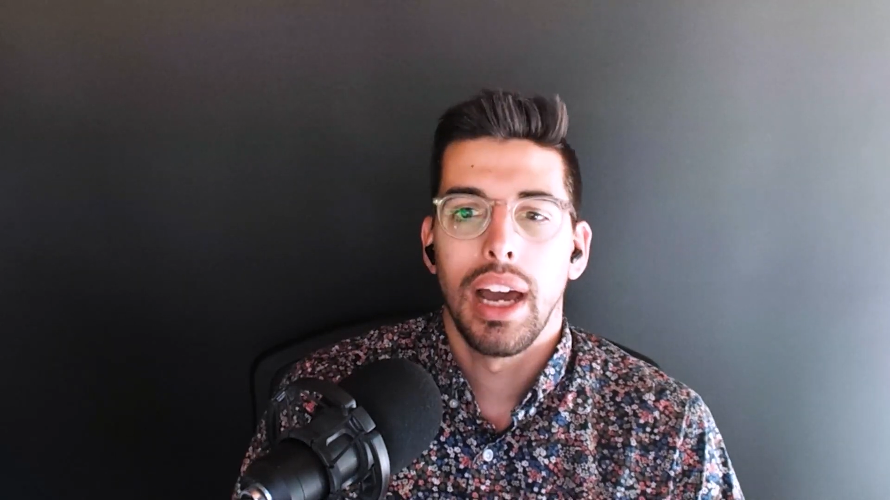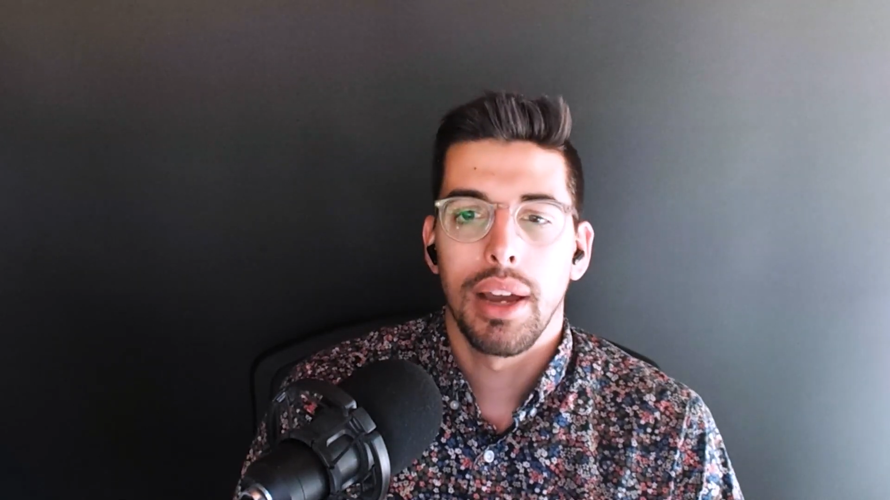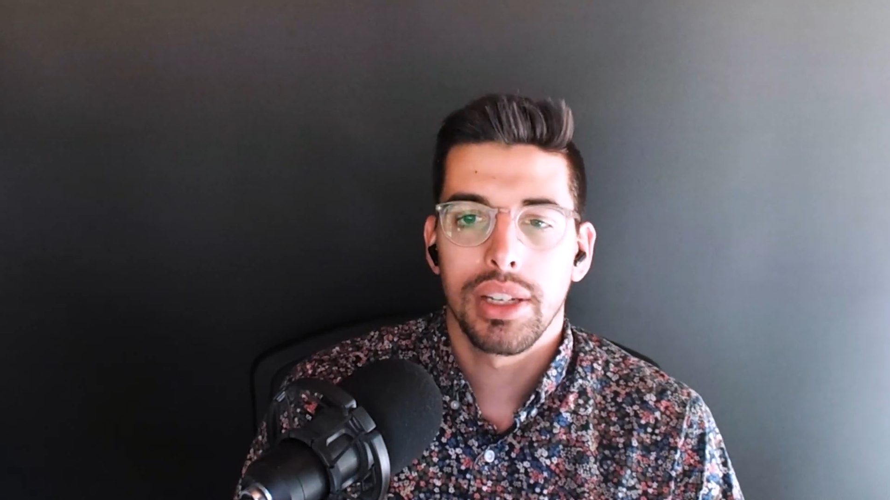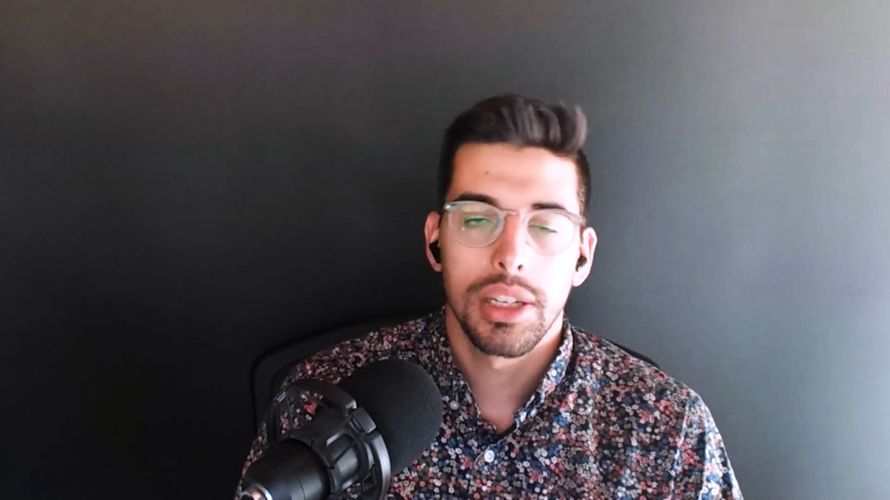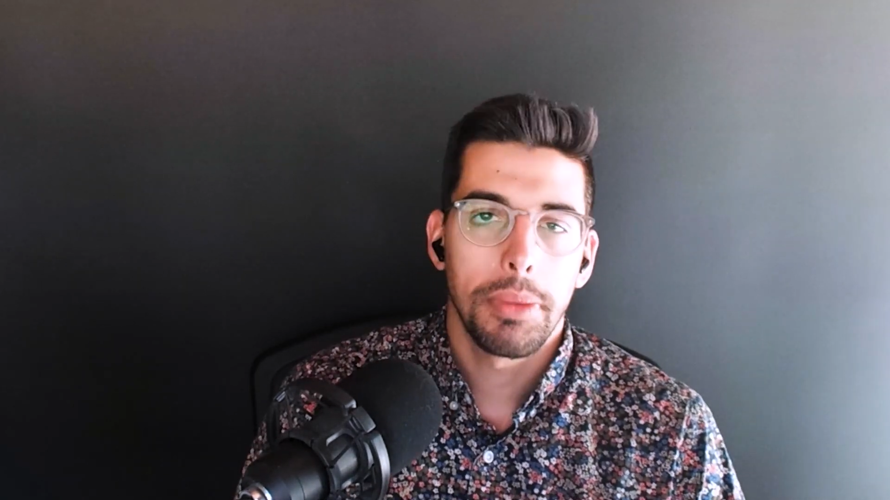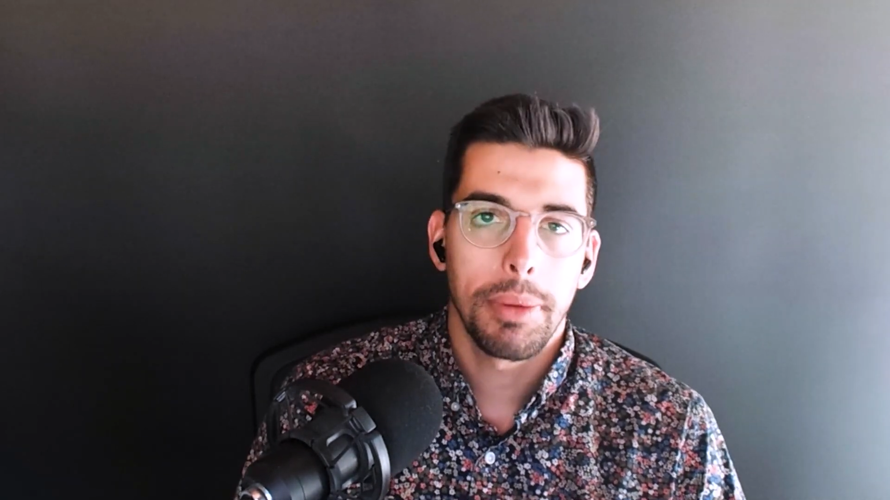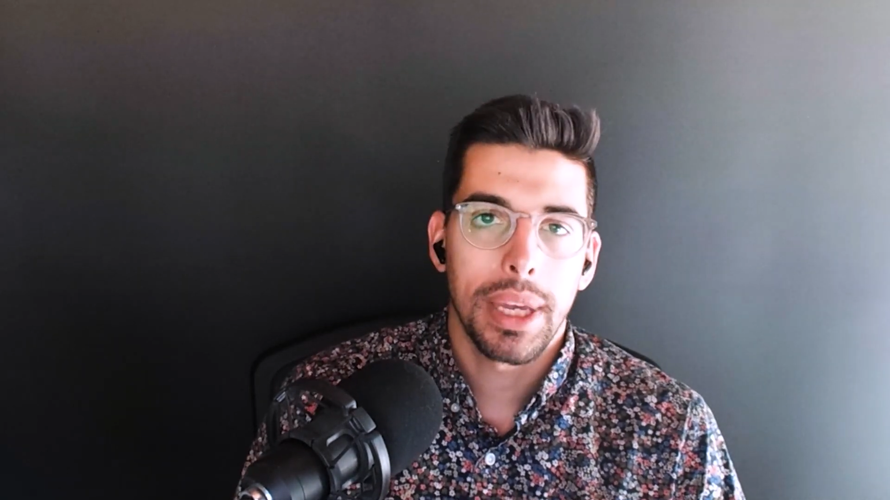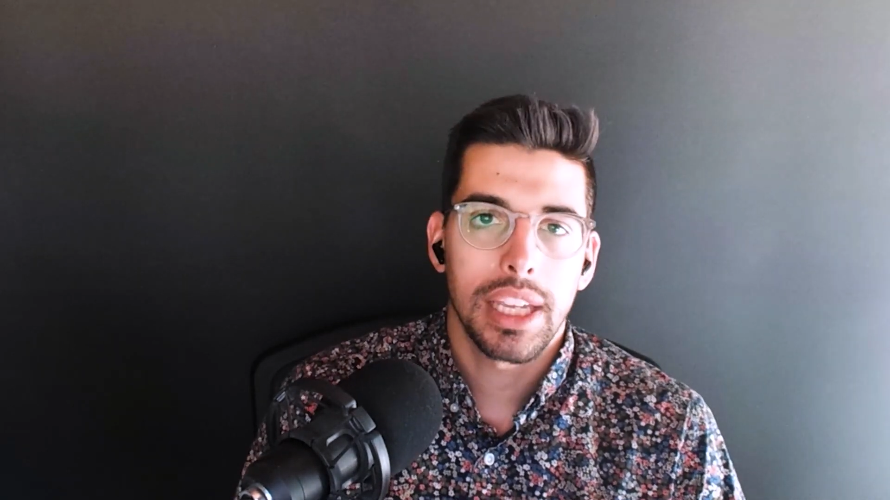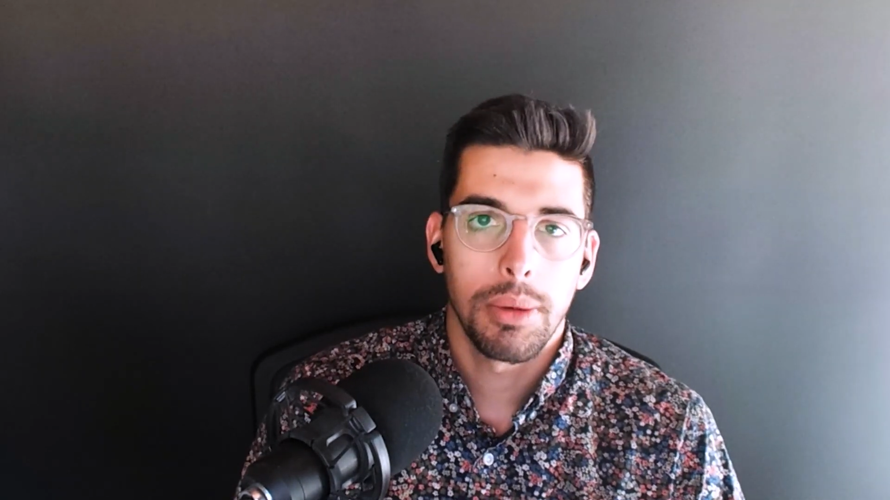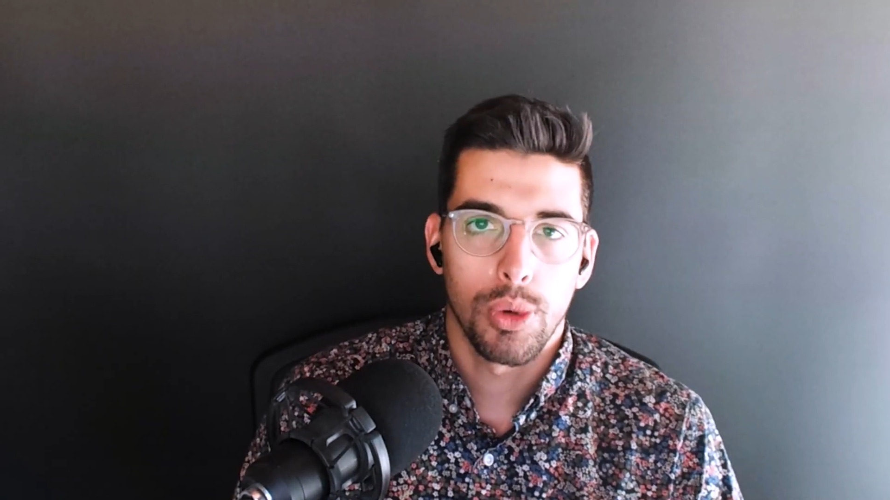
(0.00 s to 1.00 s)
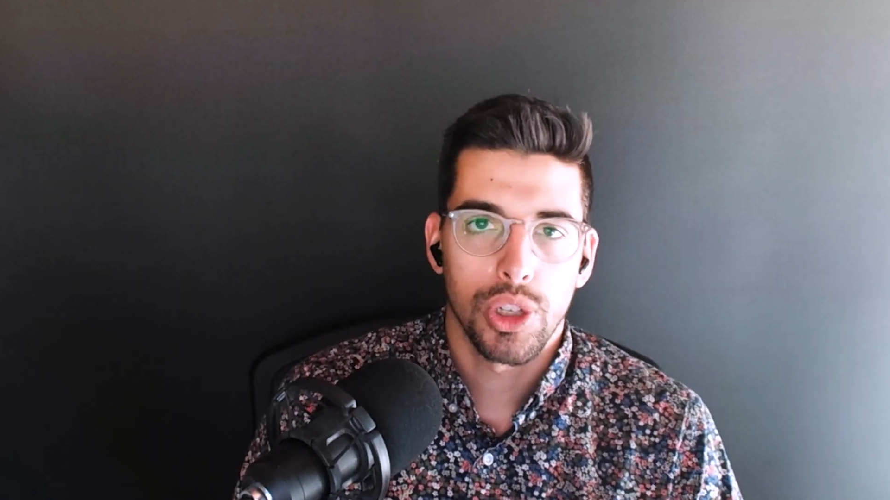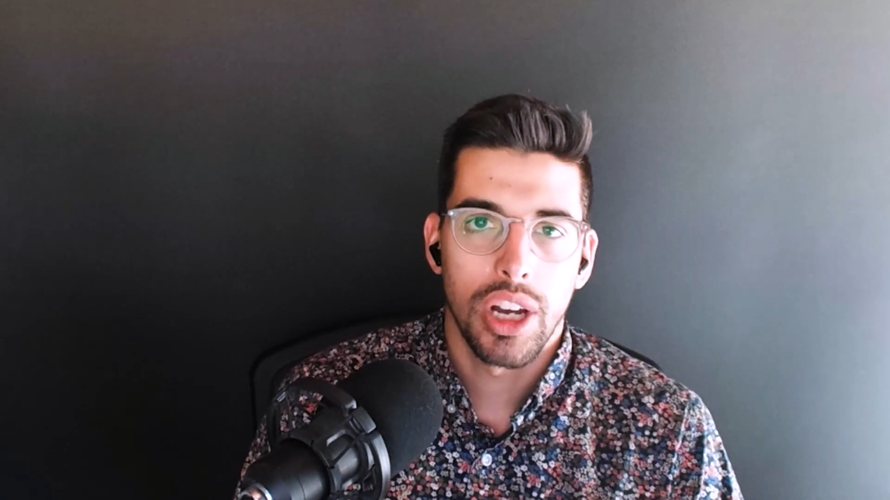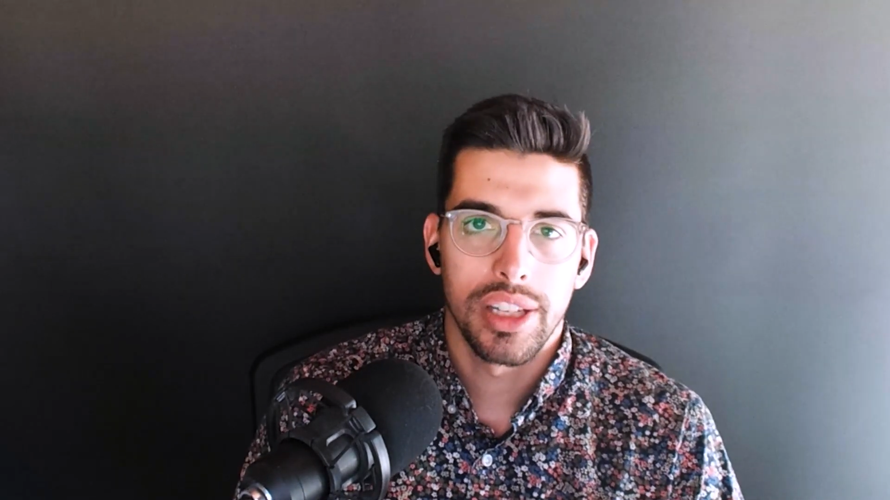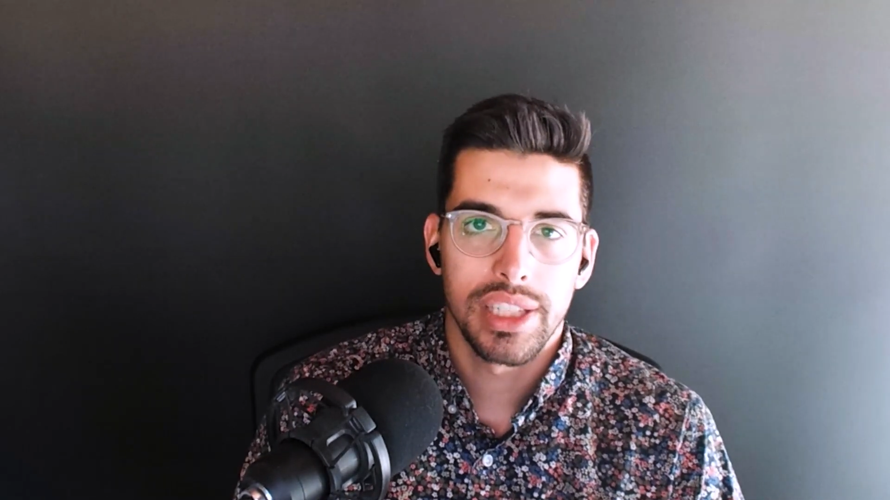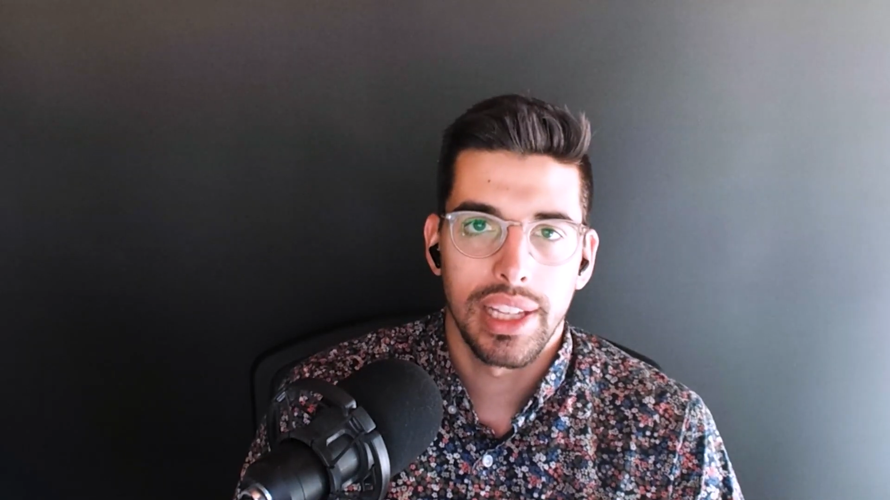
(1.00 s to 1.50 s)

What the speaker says: I'm going to be making more content